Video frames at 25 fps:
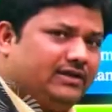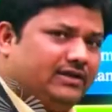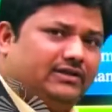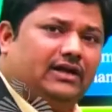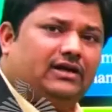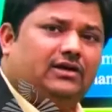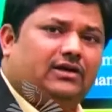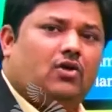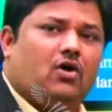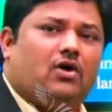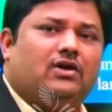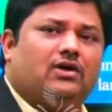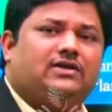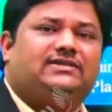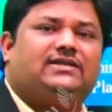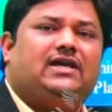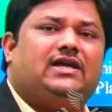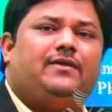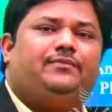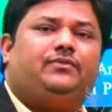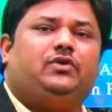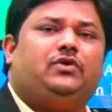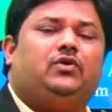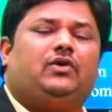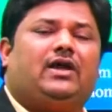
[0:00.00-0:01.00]
that
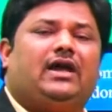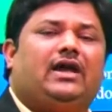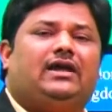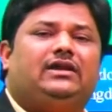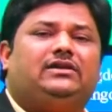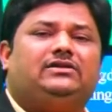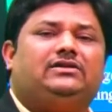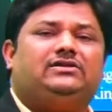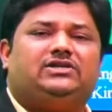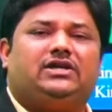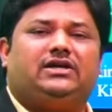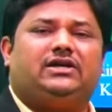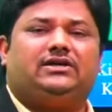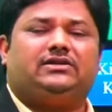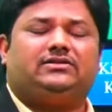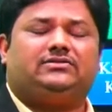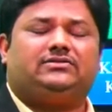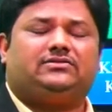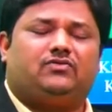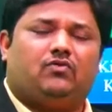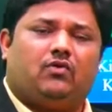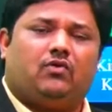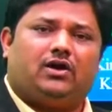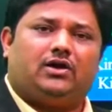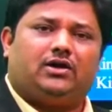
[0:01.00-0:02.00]
concept, you can check
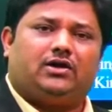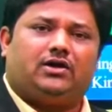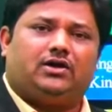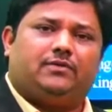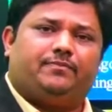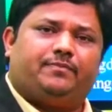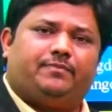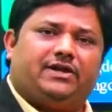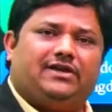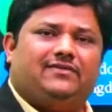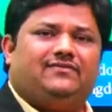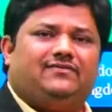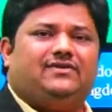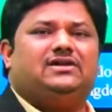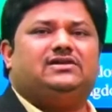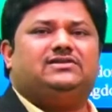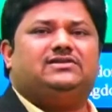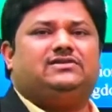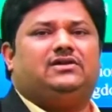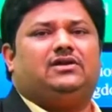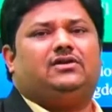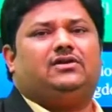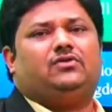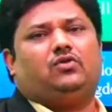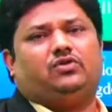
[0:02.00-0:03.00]
what previous
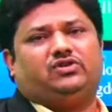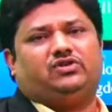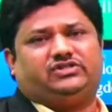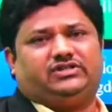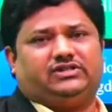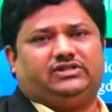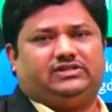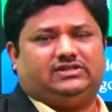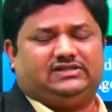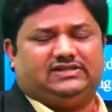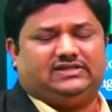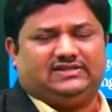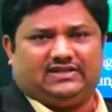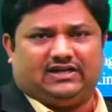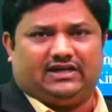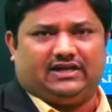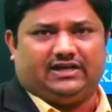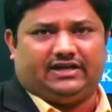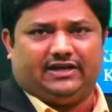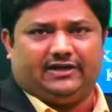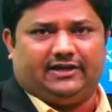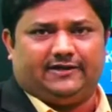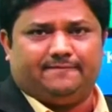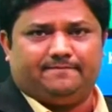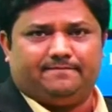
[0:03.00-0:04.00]
year questions
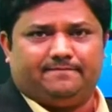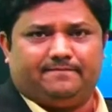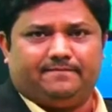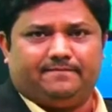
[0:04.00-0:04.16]
again.